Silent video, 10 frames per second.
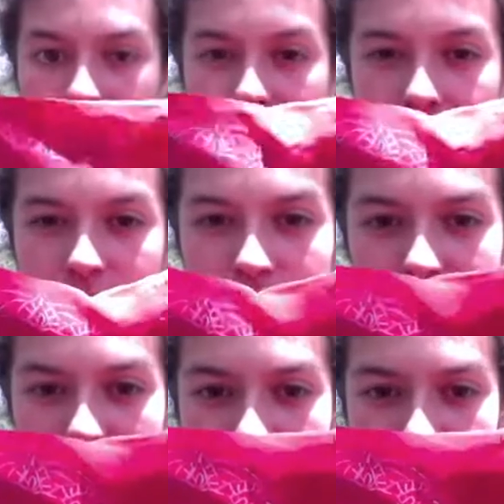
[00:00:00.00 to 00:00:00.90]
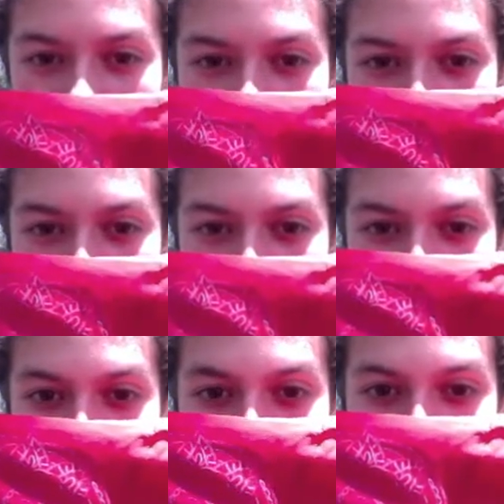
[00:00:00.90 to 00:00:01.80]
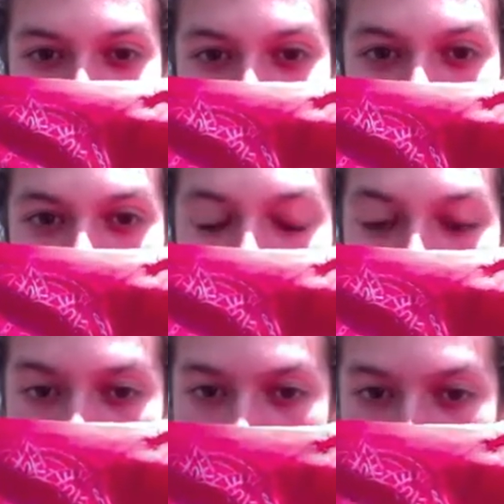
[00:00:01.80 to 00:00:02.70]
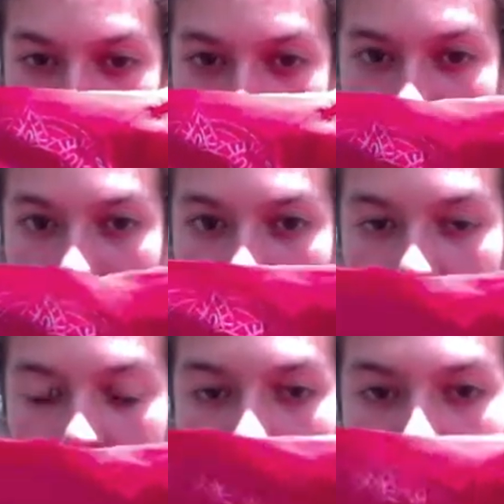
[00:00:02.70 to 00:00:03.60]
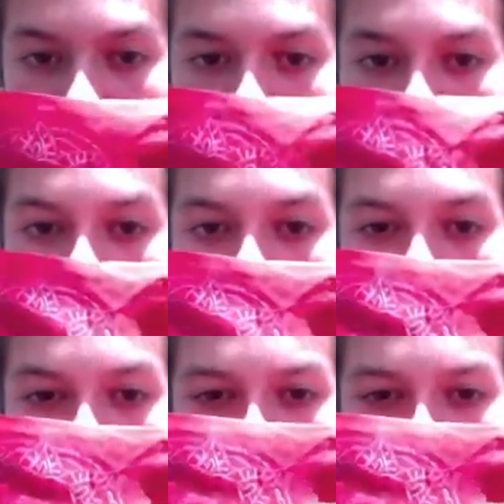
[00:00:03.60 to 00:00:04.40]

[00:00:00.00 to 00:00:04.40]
and this is generally what it looks like. I mean,